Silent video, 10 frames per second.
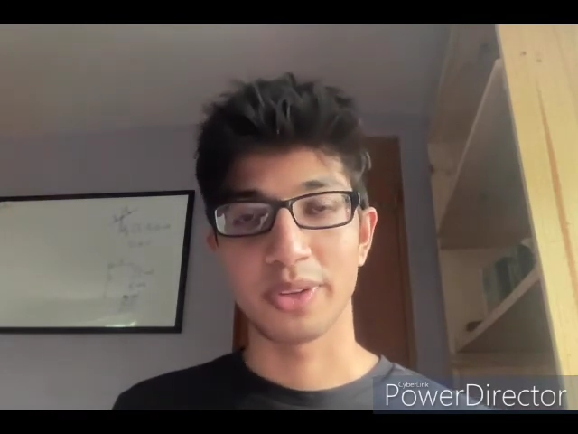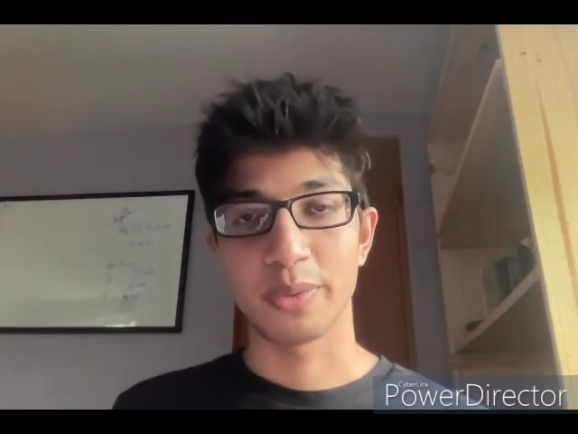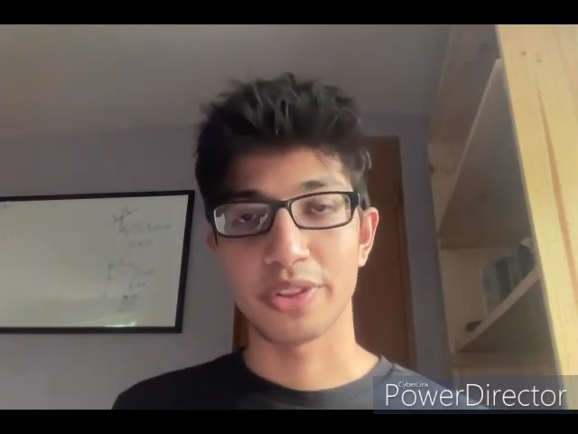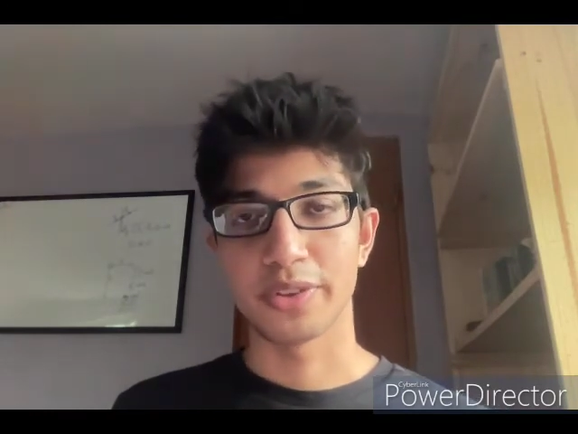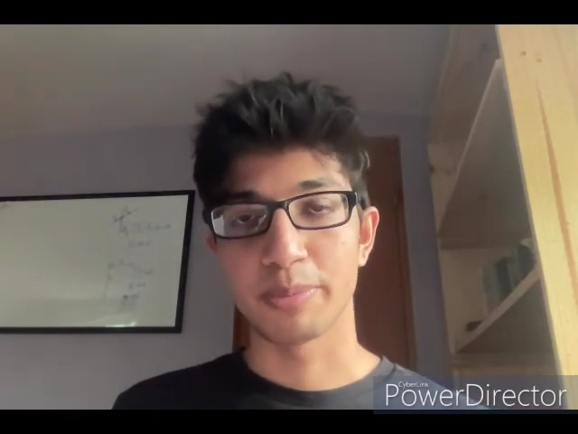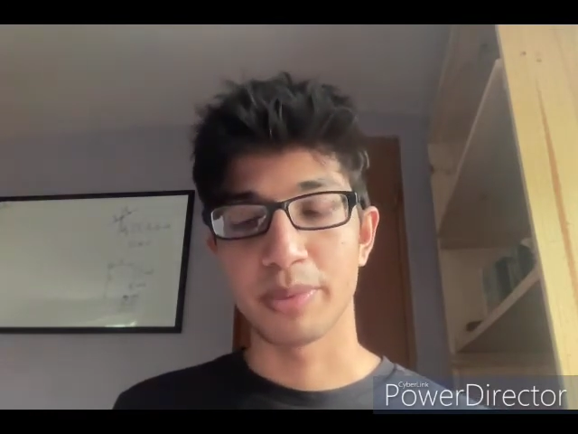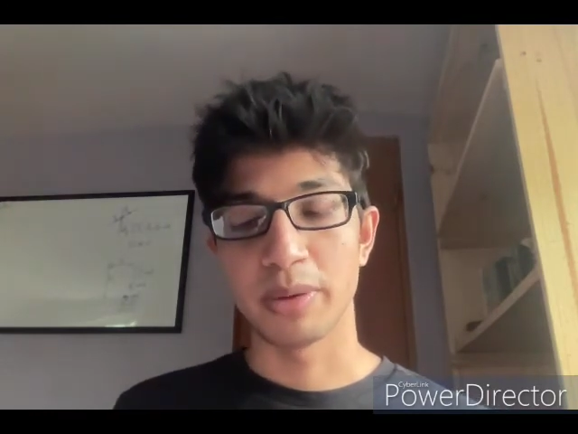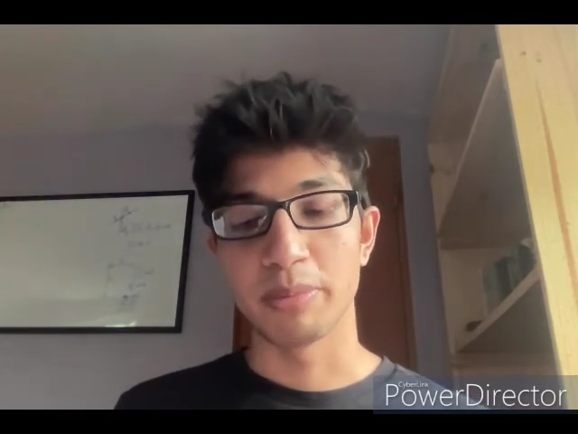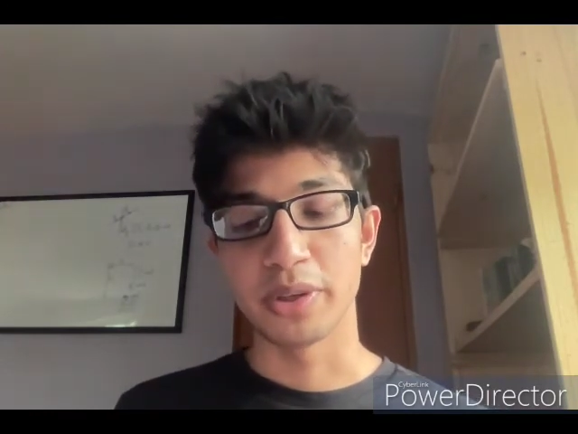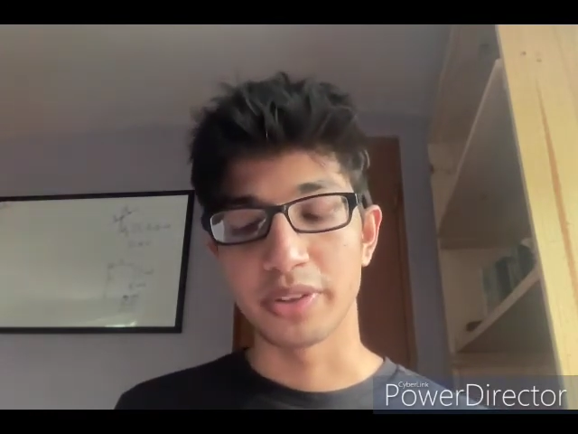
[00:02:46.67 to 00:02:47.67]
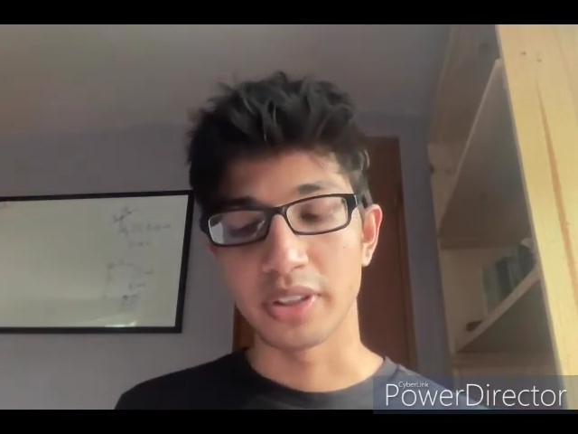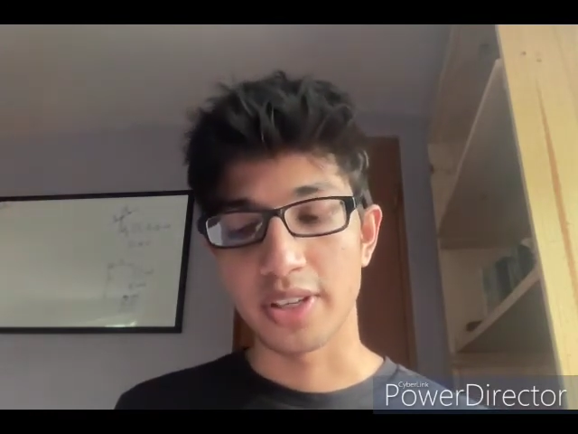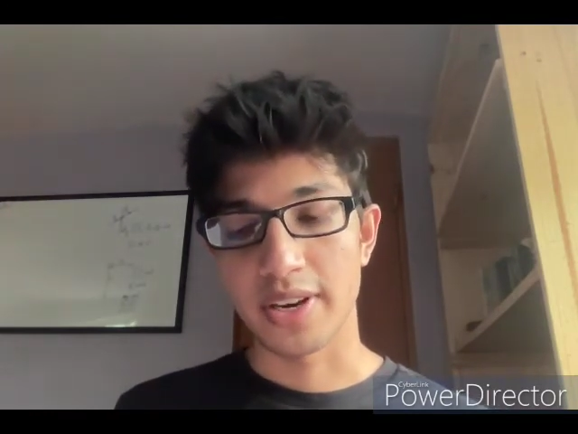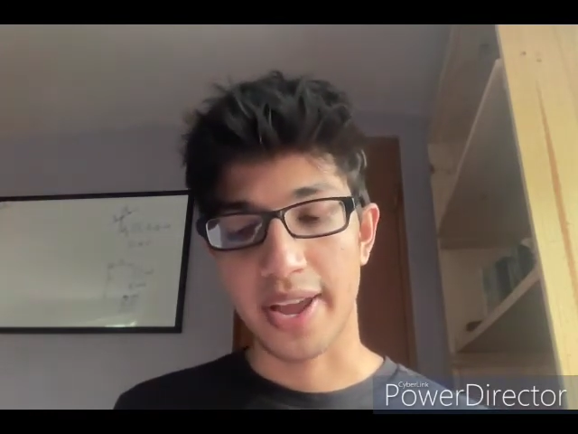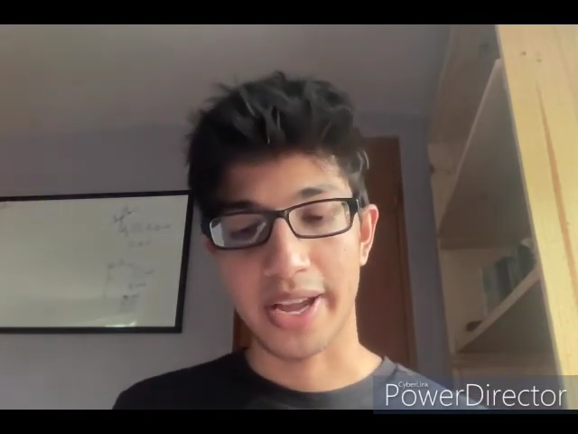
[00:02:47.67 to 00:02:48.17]
whether it be building
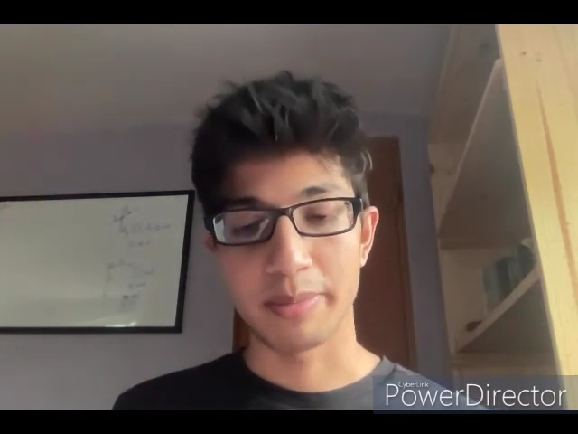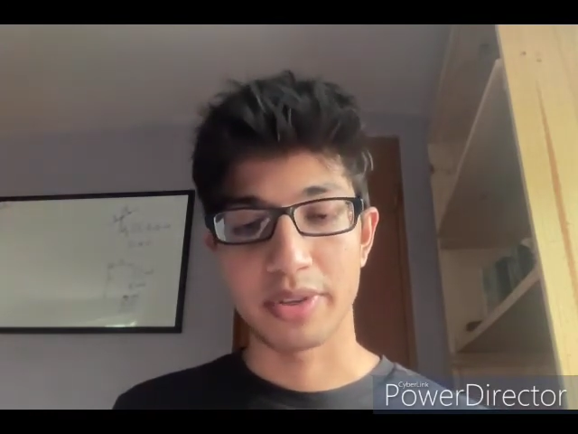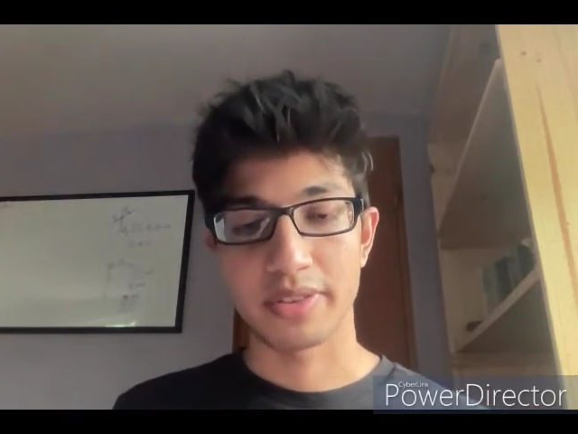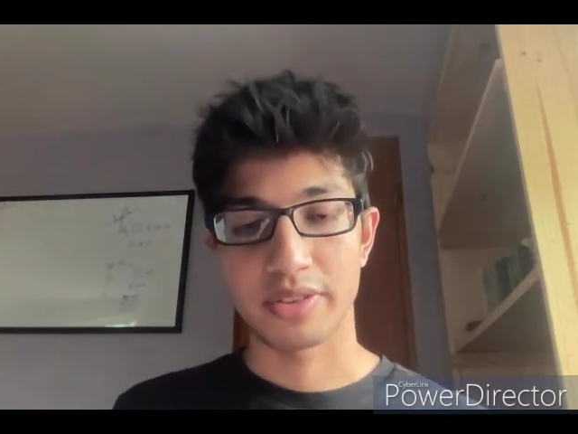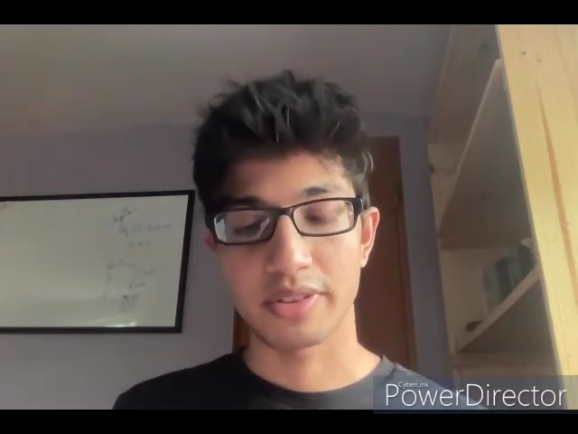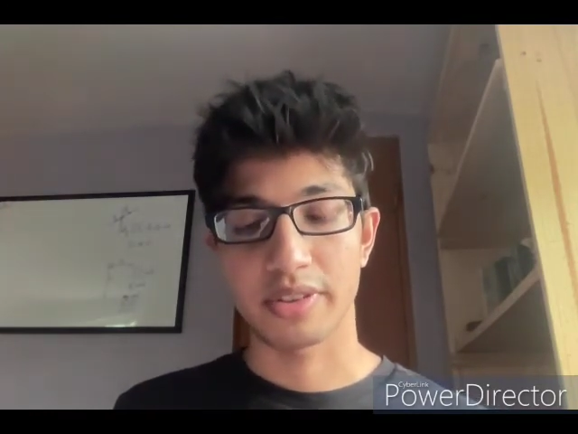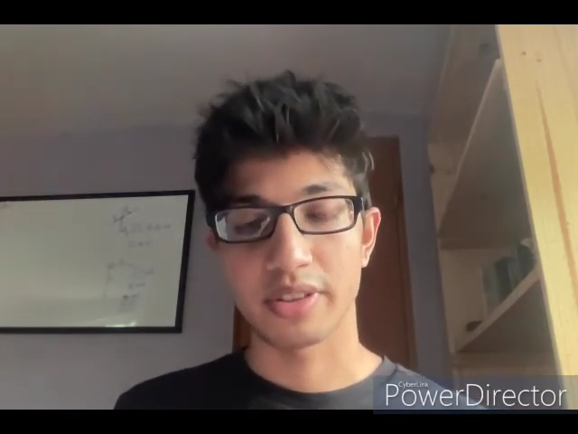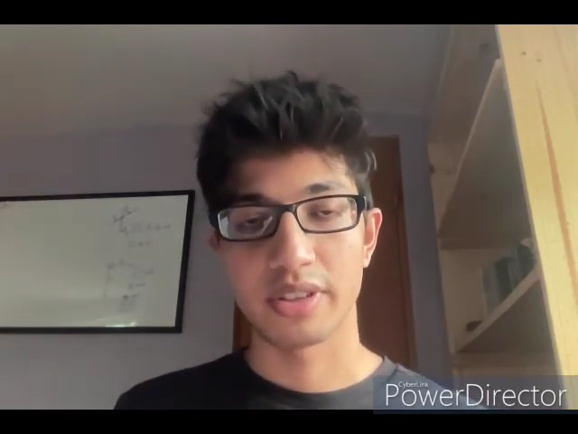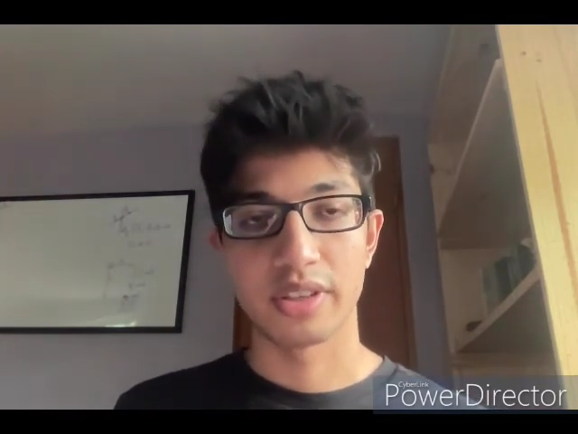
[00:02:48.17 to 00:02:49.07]
good habits or